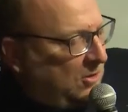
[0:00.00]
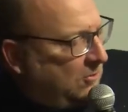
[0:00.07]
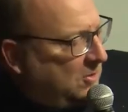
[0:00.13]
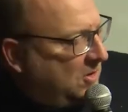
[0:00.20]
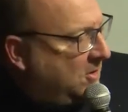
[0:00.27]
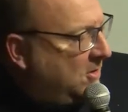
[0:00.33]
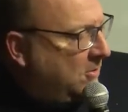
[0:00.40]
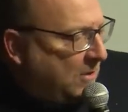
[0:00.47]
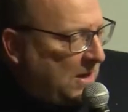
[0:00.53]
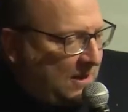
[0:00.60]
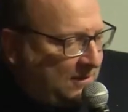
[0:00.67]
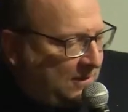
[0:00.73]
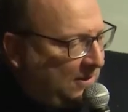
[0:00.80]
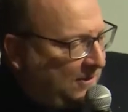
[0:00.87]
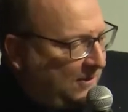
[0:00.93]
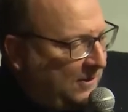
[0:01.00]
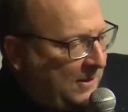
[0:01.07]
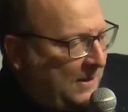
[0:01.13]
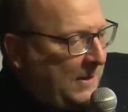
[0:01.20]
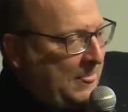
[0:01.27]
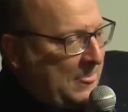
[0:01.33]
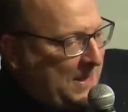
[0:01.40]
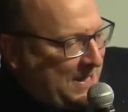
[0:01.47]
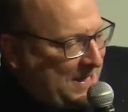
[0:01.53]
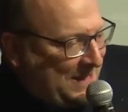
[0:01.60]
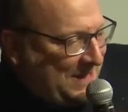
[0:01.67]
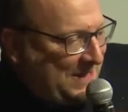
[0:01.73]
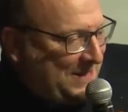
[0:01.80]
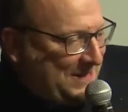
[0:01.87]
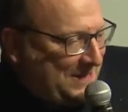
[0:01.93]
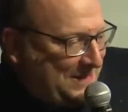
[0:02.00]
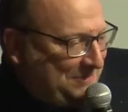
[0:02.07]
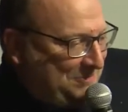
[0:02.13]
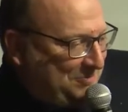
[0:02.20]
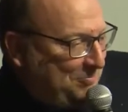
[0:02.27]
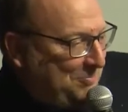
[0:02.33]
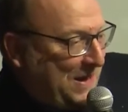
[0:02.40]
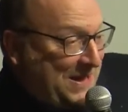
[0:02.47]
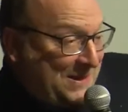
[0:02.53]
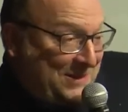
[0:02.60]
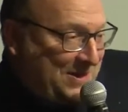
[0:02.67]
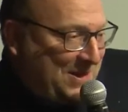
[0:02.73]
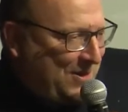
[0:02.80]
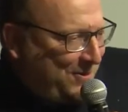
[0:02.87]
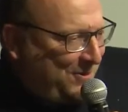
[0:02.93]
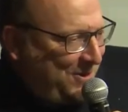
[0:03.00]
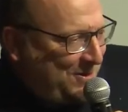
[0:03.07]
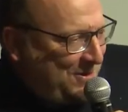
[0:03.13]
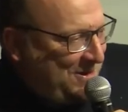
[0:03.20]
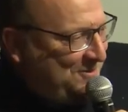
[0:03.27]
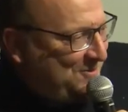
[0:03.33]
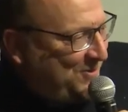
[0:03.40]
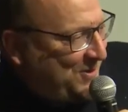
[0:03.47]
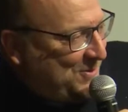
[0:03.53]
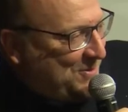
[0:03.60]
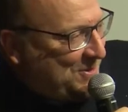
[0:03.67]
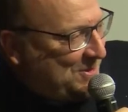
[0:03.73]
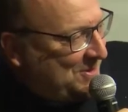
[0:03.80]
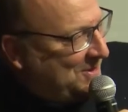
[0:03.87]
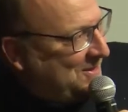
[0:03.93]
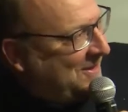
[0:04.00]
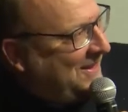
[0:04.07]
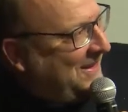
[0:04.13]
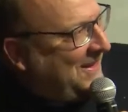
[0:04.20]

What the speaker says: It was curated by the now very infamous